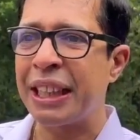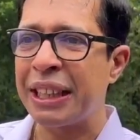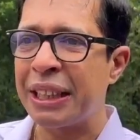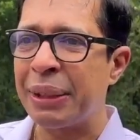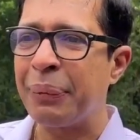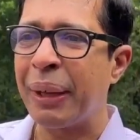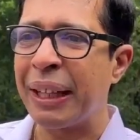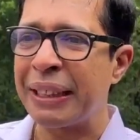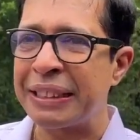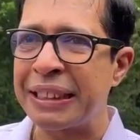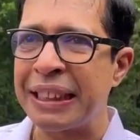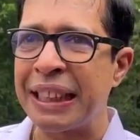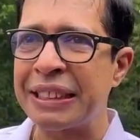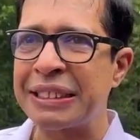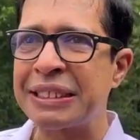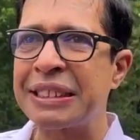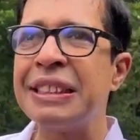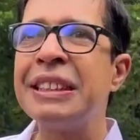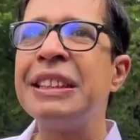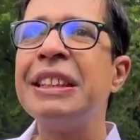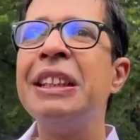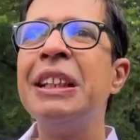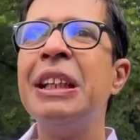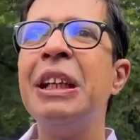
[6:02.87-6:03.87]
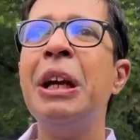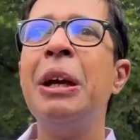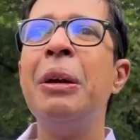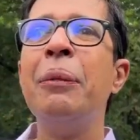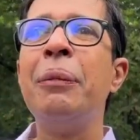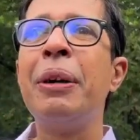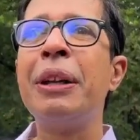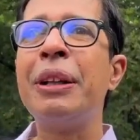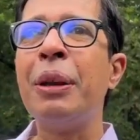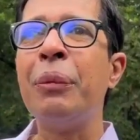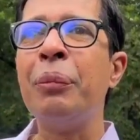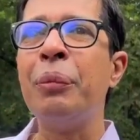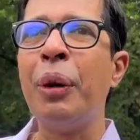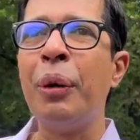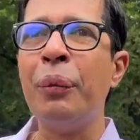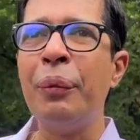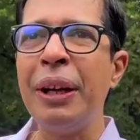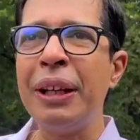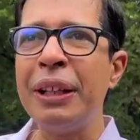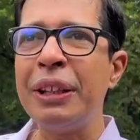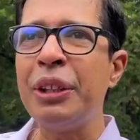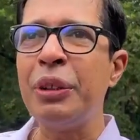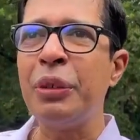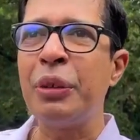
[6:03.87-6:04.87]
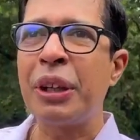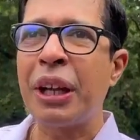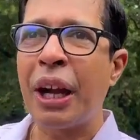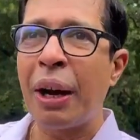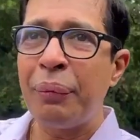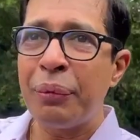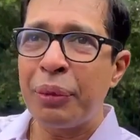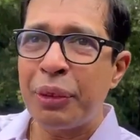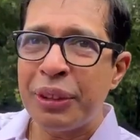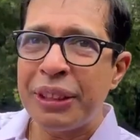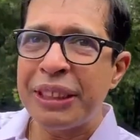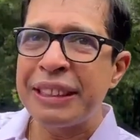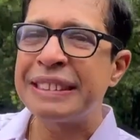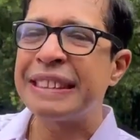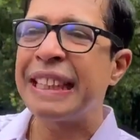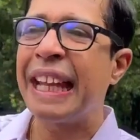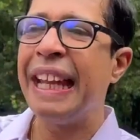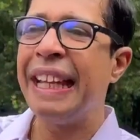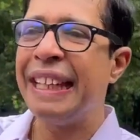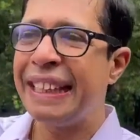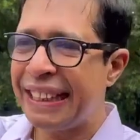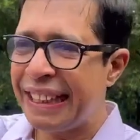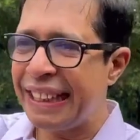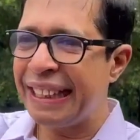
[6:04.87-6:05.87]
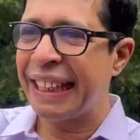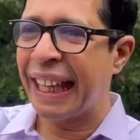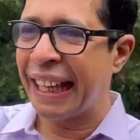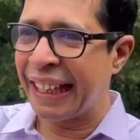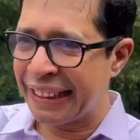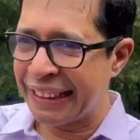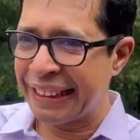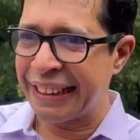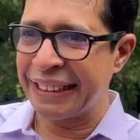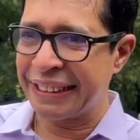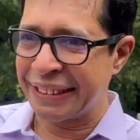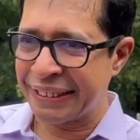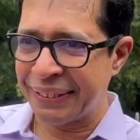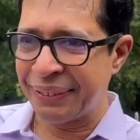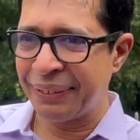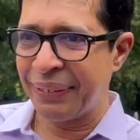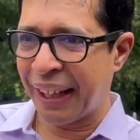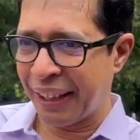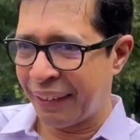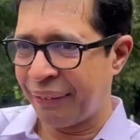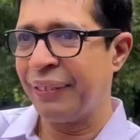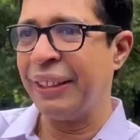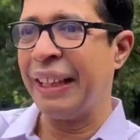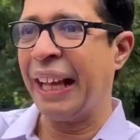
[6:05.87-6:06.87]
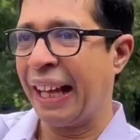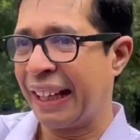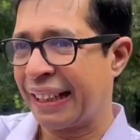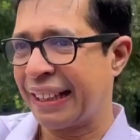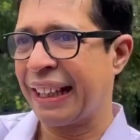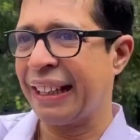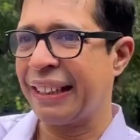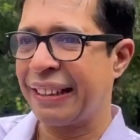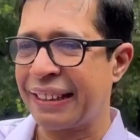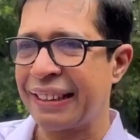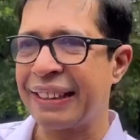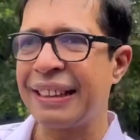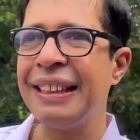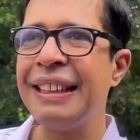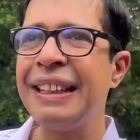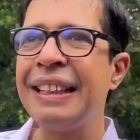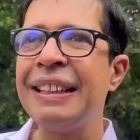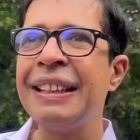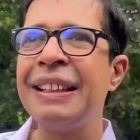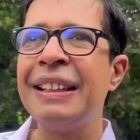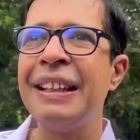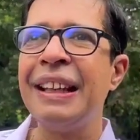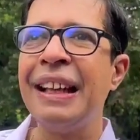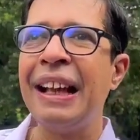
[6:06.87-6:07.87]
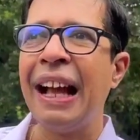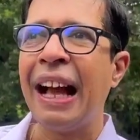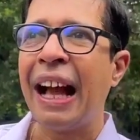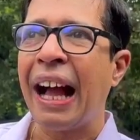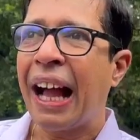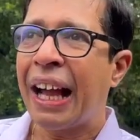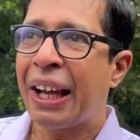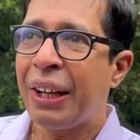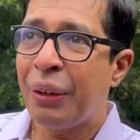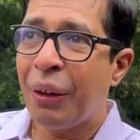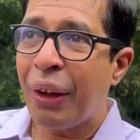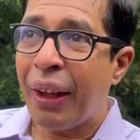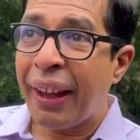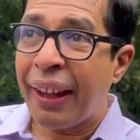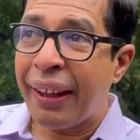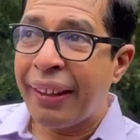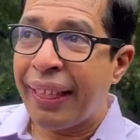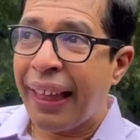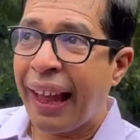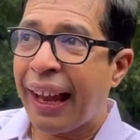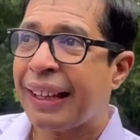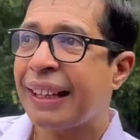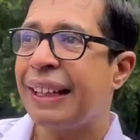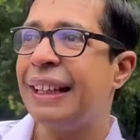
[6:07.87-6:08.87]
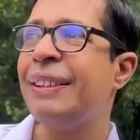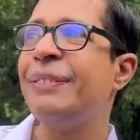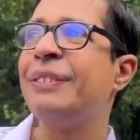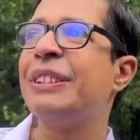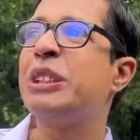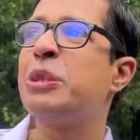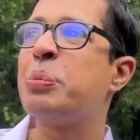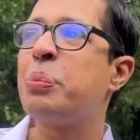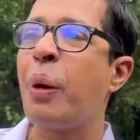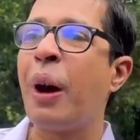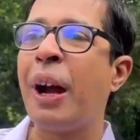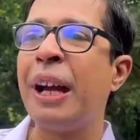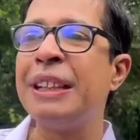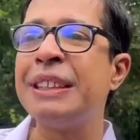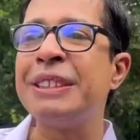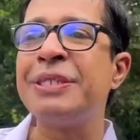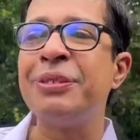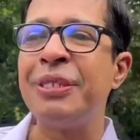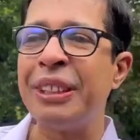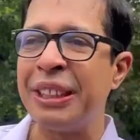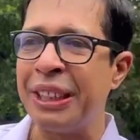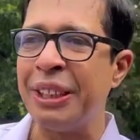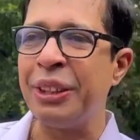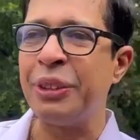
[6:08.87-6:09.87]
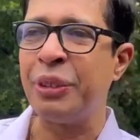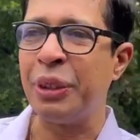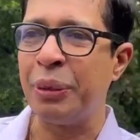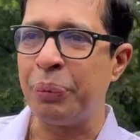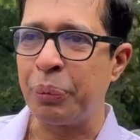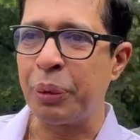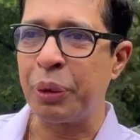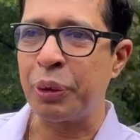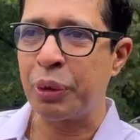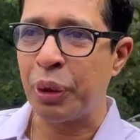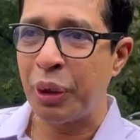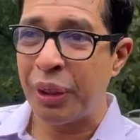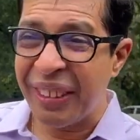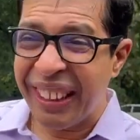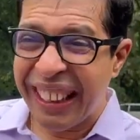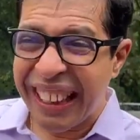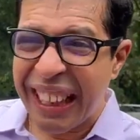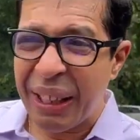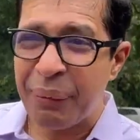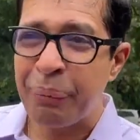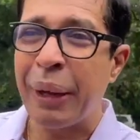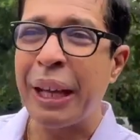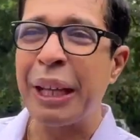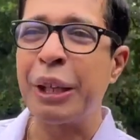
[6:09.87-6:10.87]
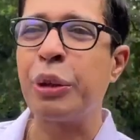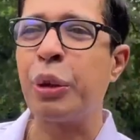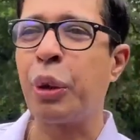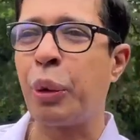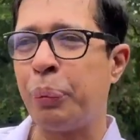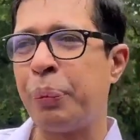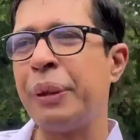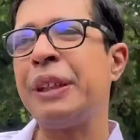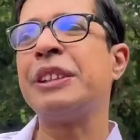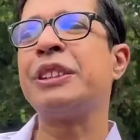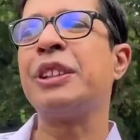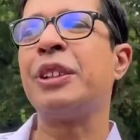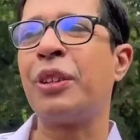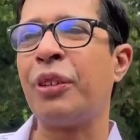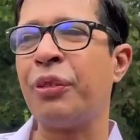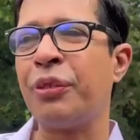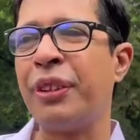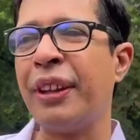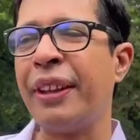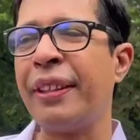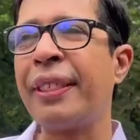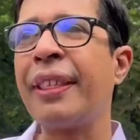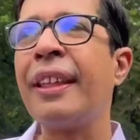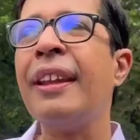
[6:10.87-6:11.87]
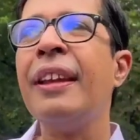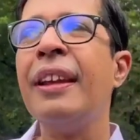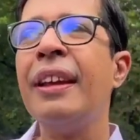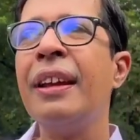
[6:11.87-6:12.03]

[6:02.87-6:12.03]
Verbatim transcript: and imagination. But the moment you come to this 80-90s where we are currently, I know exactly which points we need to improve. So you get a micro picture of this.